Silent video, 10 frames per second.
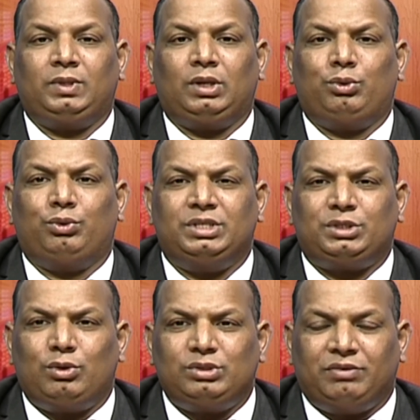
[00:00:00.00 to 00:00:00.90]
to
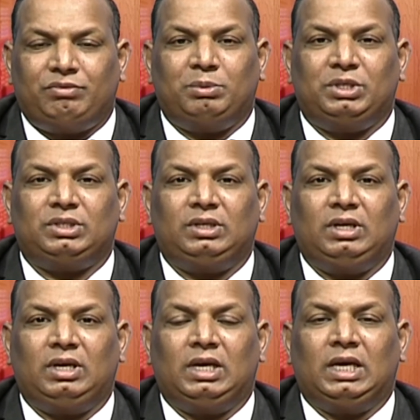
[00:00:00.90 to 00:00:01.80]
disclose information
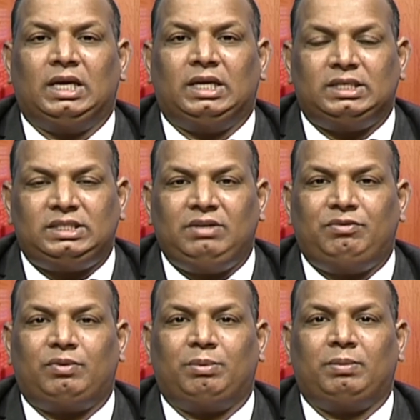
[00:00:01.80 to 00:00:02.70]
received
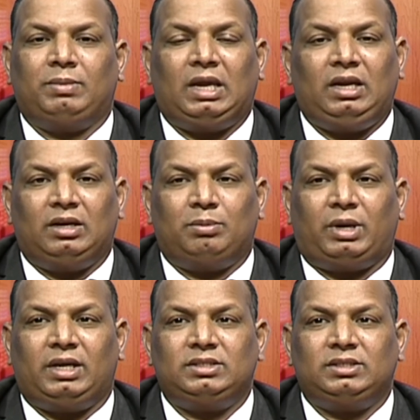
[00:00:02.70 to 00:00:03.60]
from any enterprise